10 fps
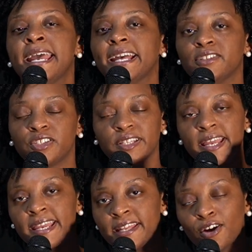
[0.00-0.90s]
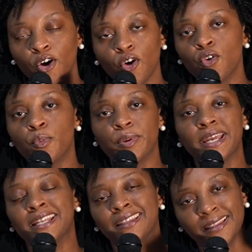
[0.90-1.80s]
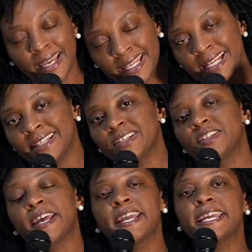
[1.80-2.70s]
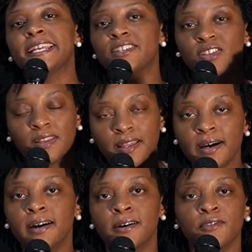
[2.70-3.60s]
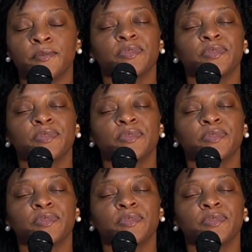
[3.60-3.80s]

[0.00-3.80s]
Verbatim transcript: and stay in hope and, and, and stay in His love